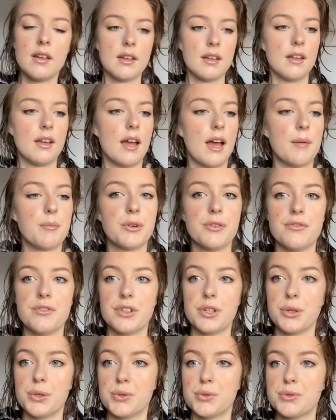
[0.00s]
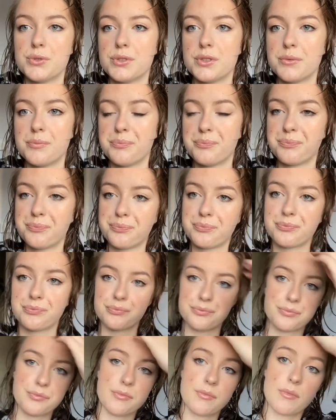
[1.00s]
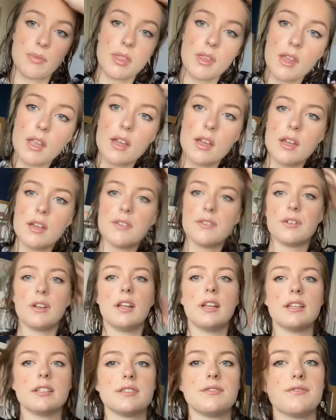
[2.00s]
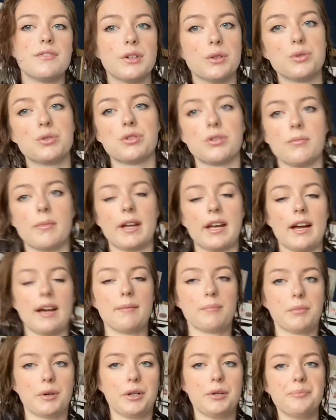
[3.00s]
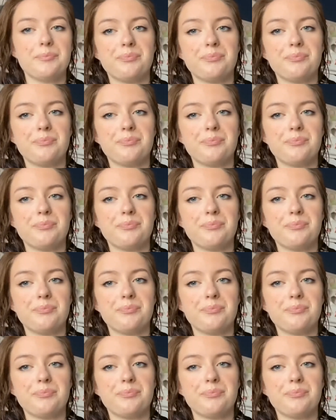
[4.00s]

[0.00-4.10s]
I'm confused. I feel like there's a filter on my camera.